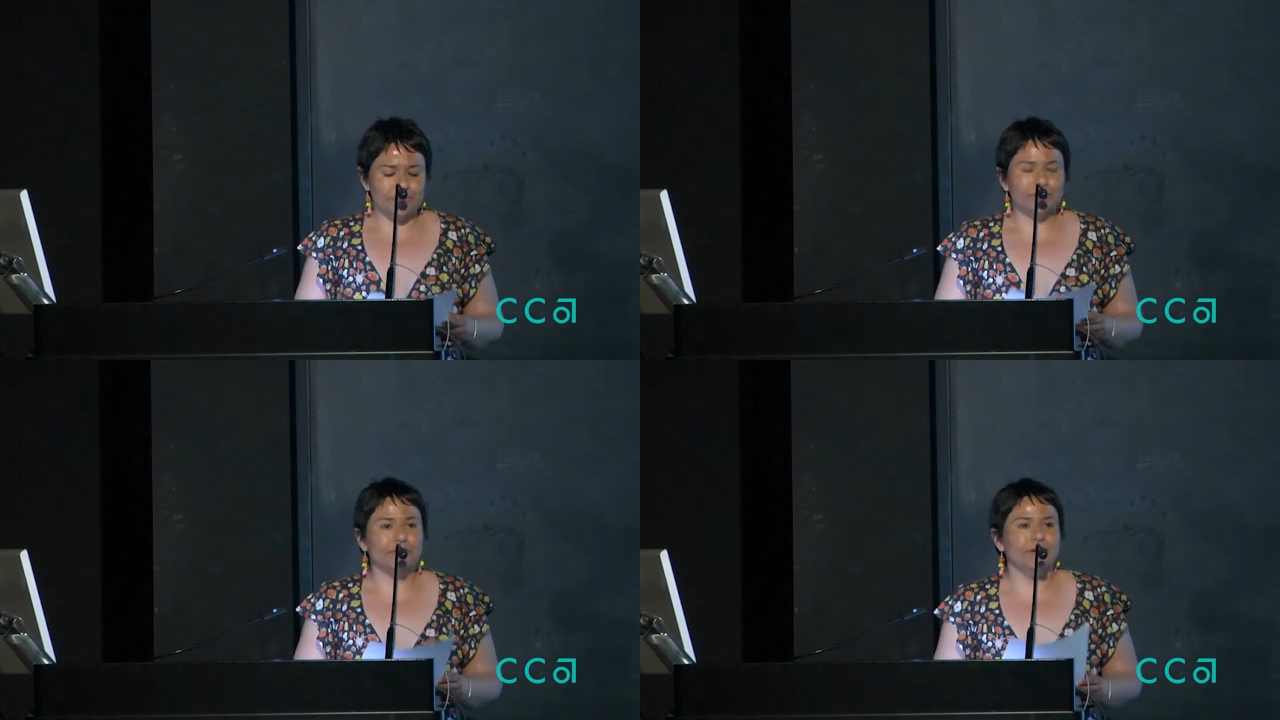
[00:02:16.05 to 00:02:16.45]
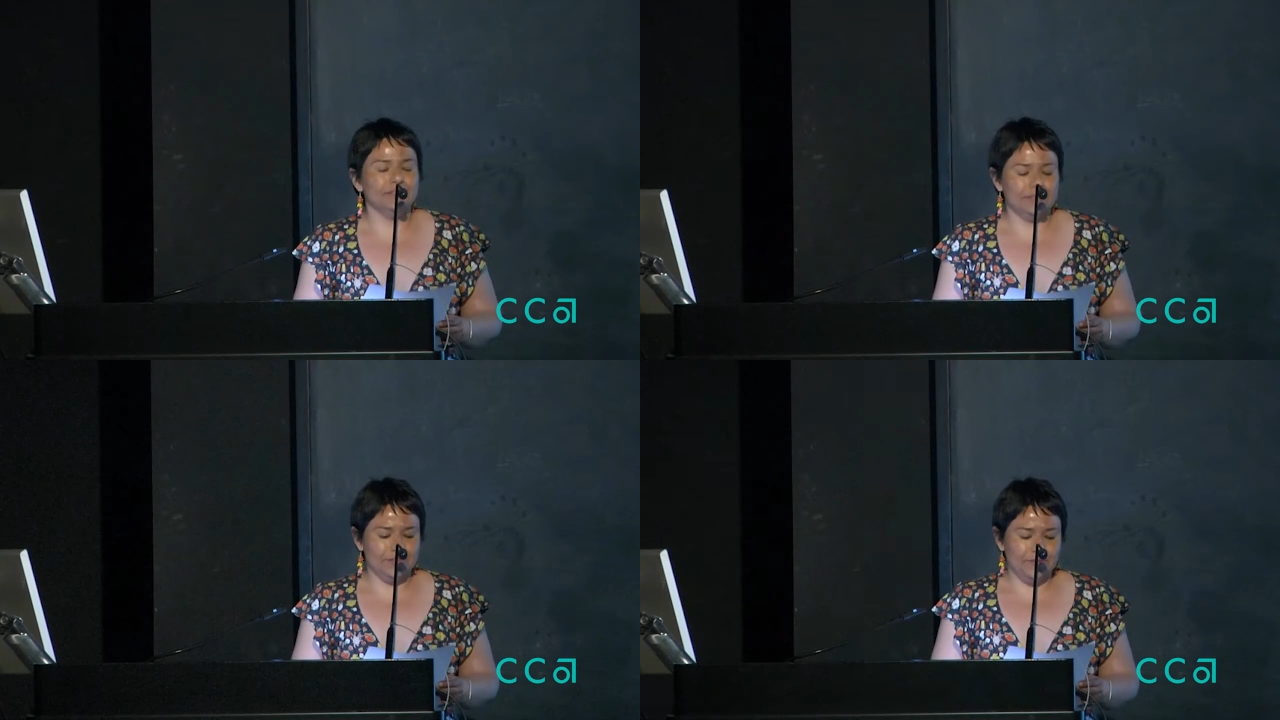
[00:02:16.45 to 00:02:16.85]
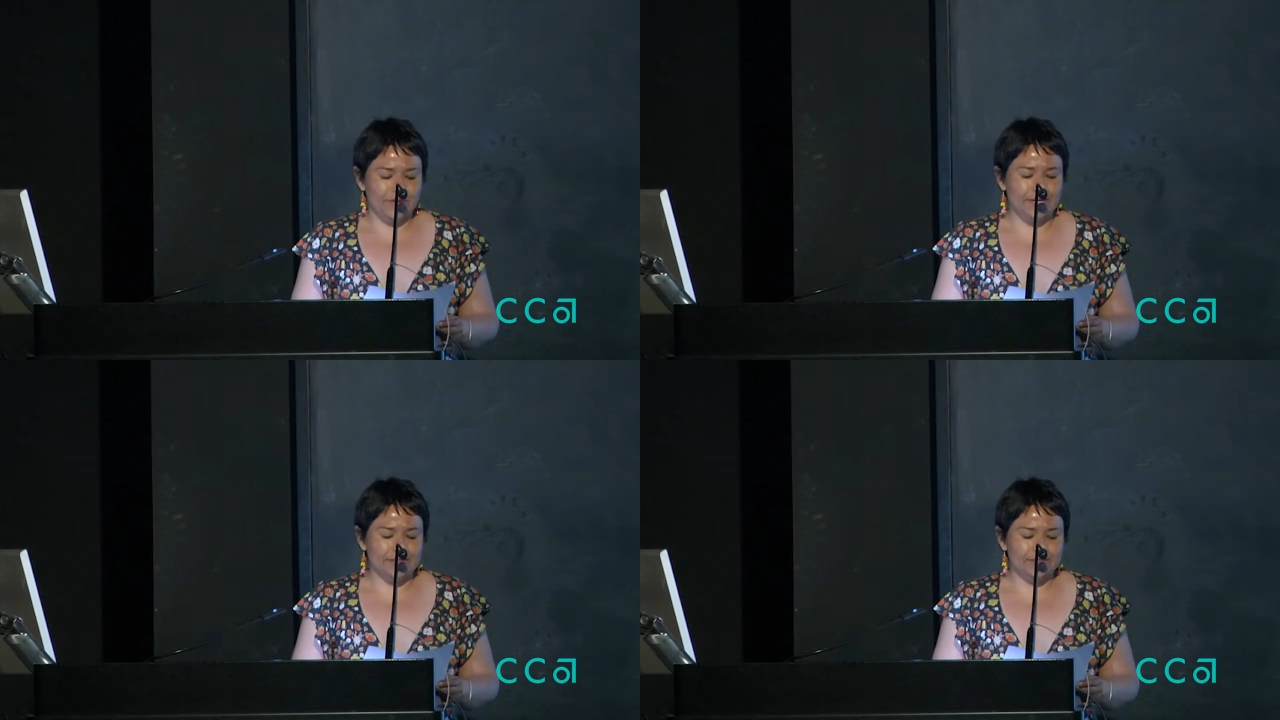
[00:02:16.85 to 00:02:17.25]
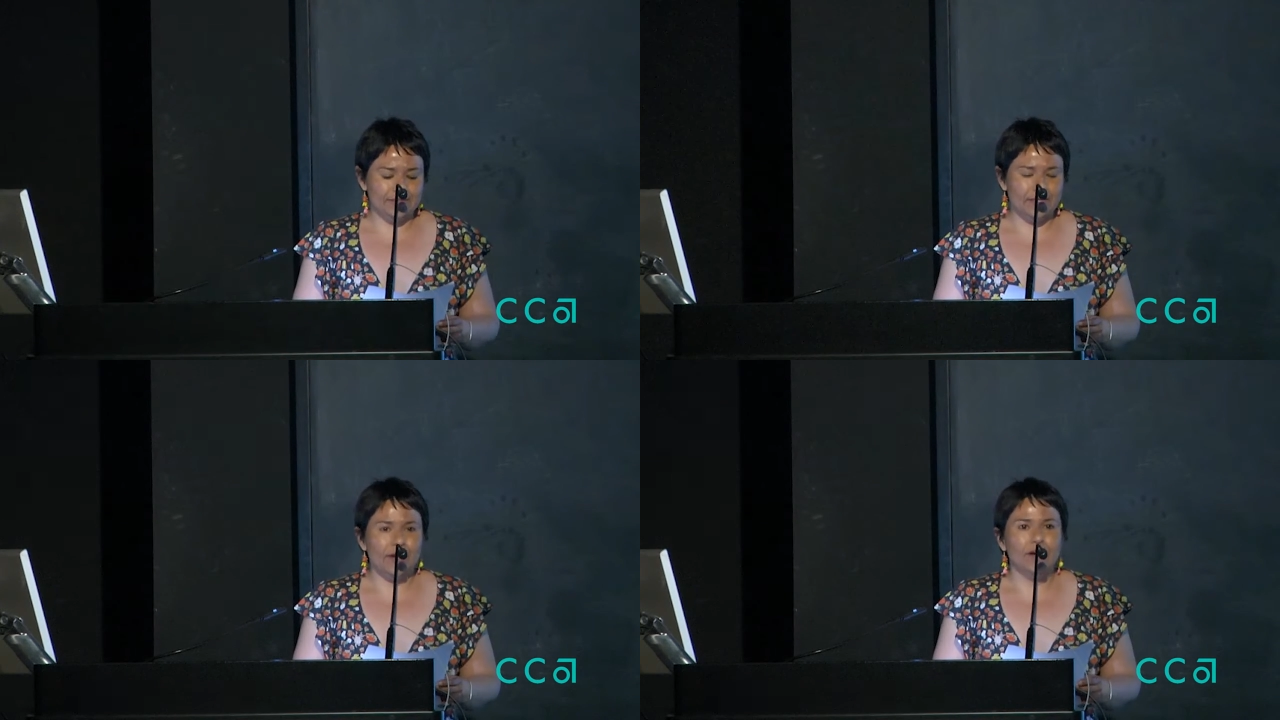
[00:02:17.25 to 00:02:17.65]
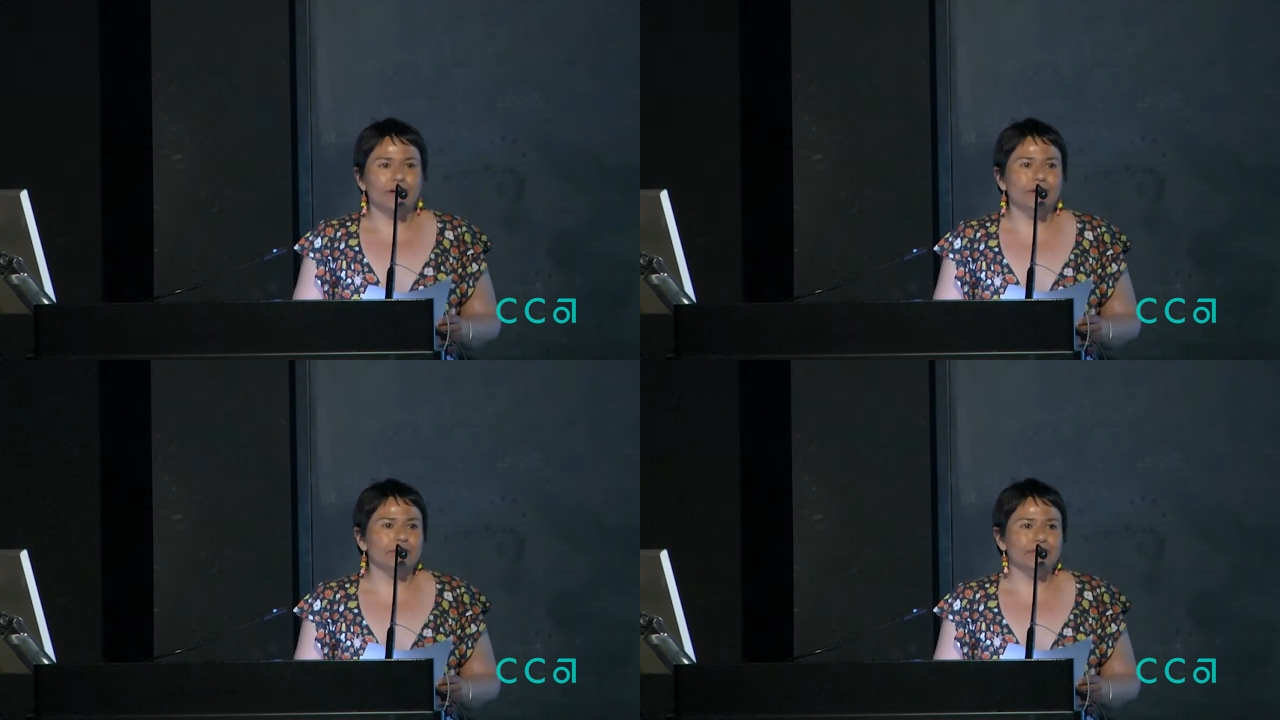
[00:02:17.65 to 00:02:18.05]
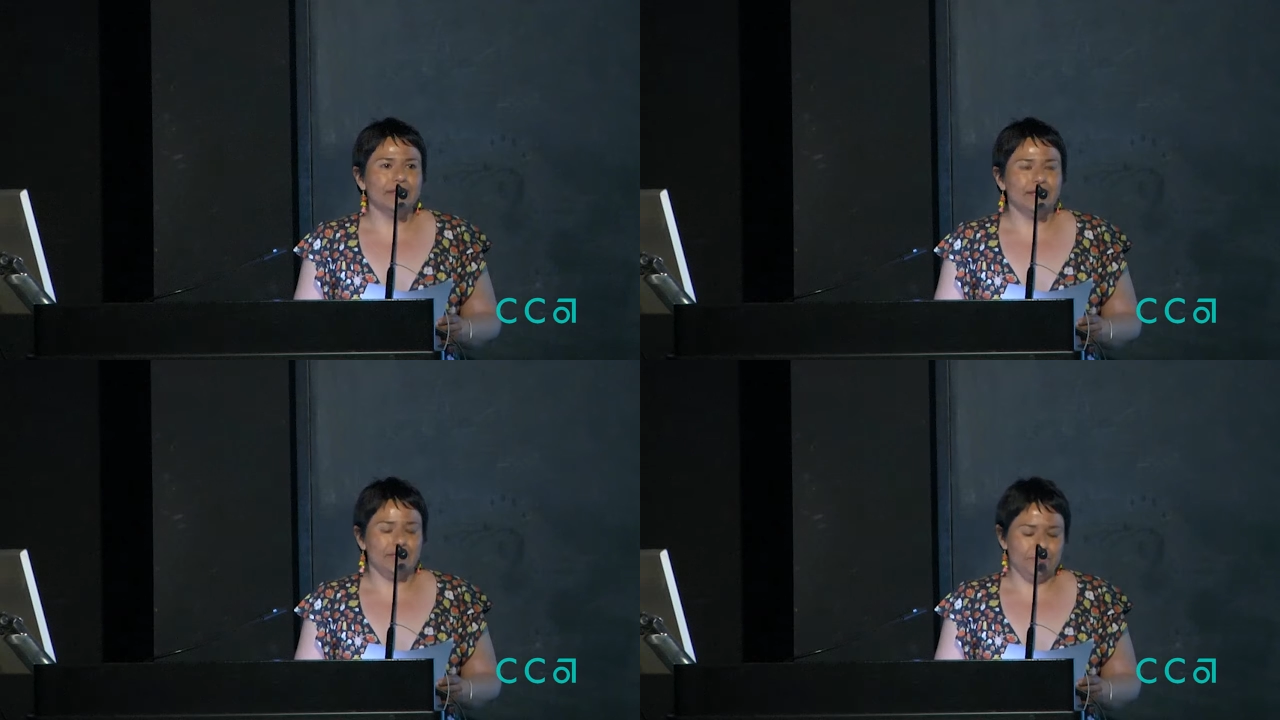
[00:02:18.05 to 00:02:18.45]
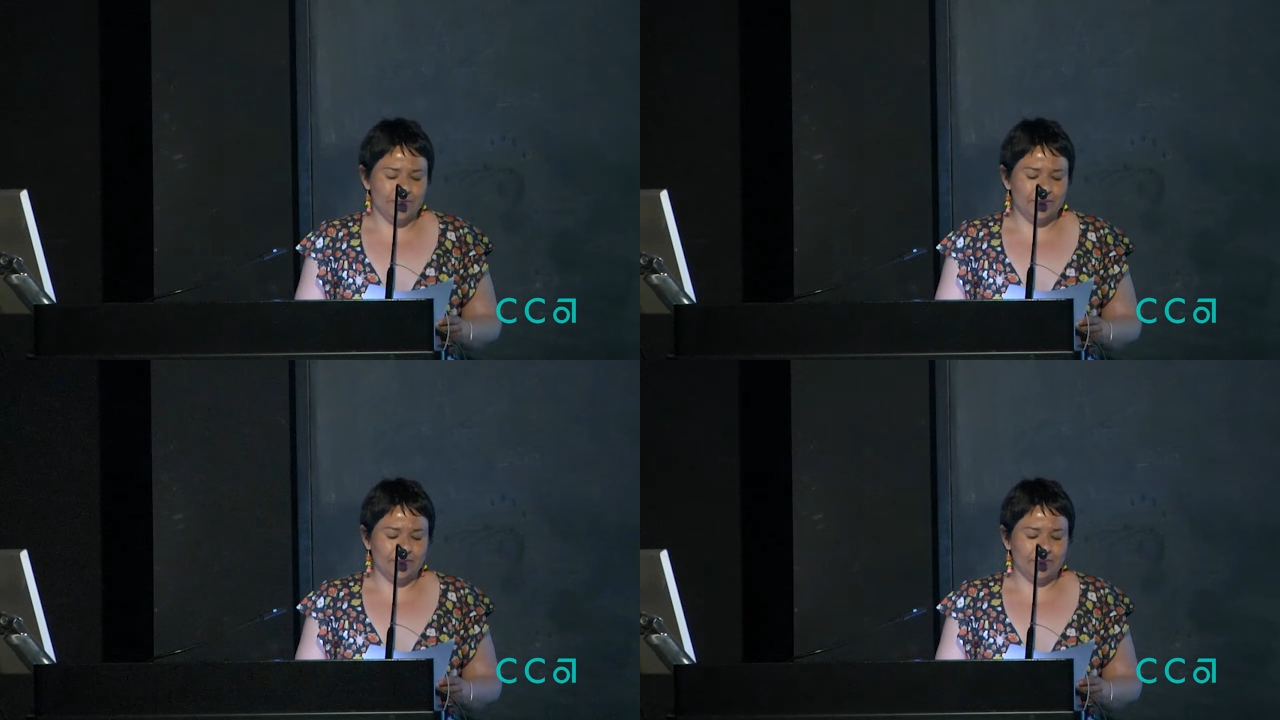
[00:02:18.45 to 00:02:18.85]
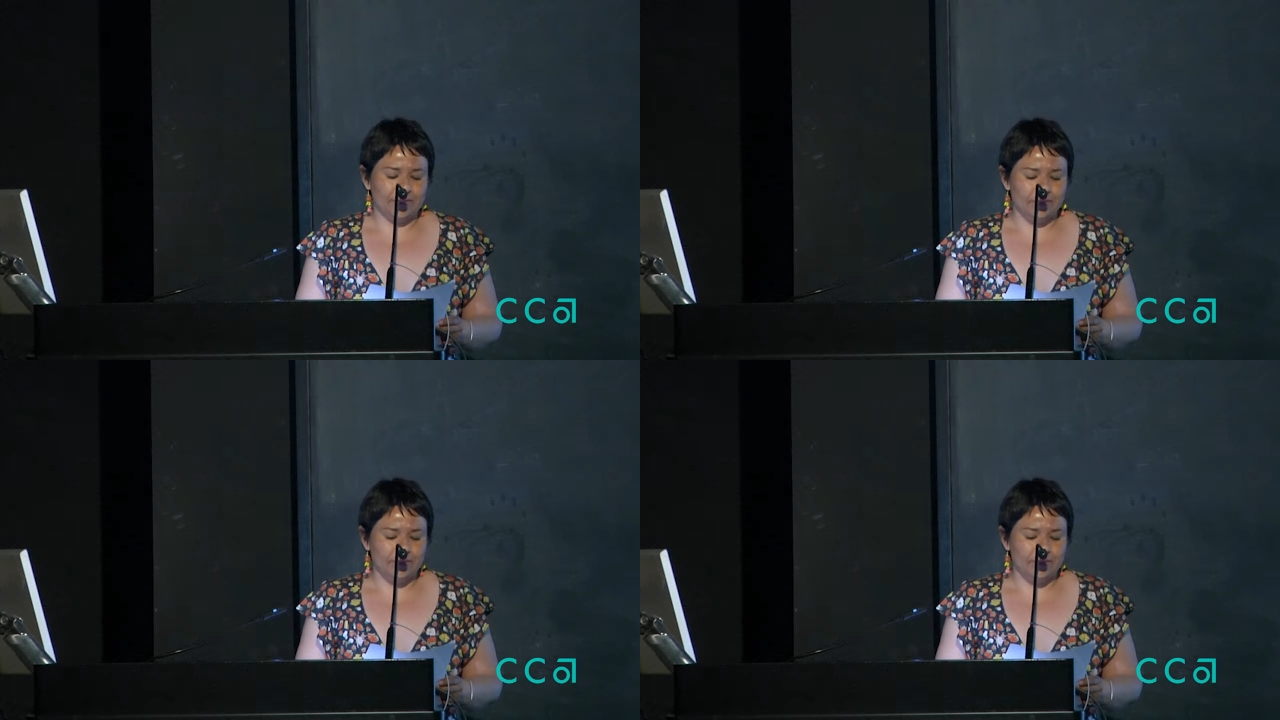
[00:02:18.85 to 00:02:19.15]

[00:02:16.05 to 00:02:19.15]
across the grass, hurricane wonder,